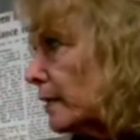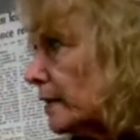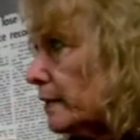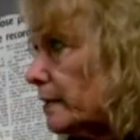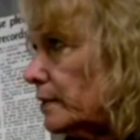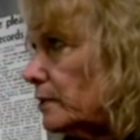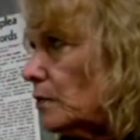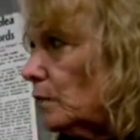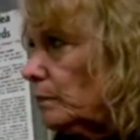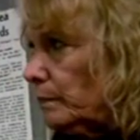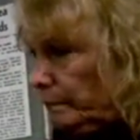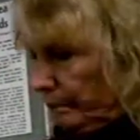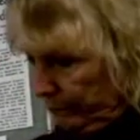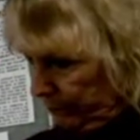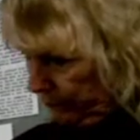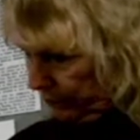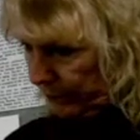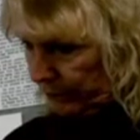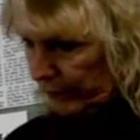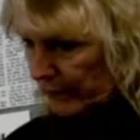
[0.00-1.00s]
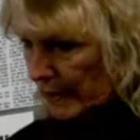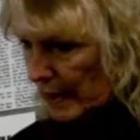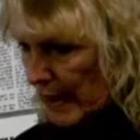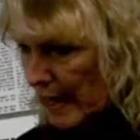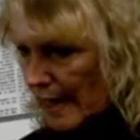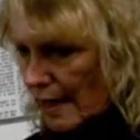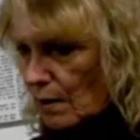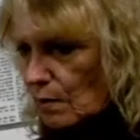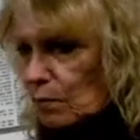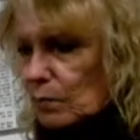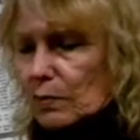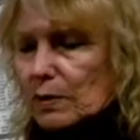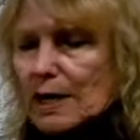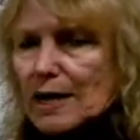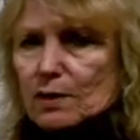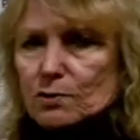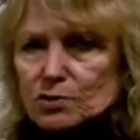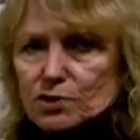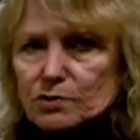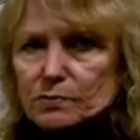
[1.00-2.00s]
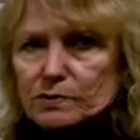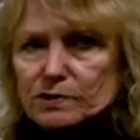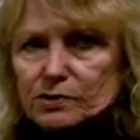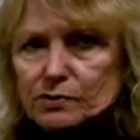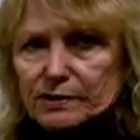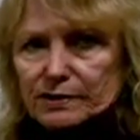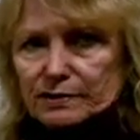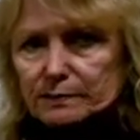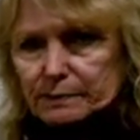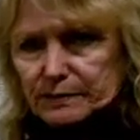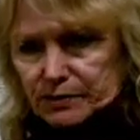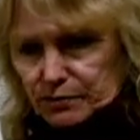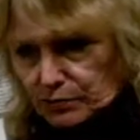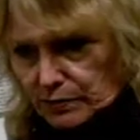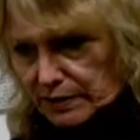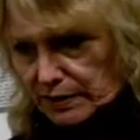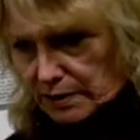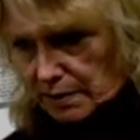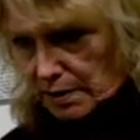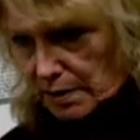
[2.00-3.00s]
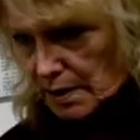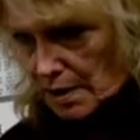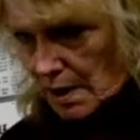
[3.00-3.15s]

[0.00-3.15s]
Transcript: you know, how she was going to be treated.